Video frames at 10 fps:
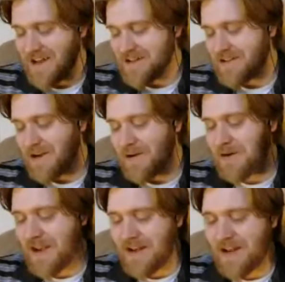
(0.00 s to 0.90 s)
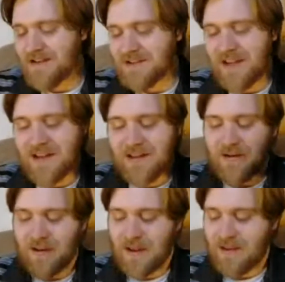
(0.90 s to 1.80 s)
So
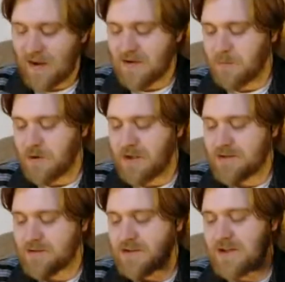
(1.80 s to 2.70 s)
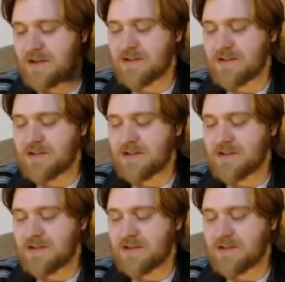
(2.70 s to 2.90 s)
it sounded pretty interesting.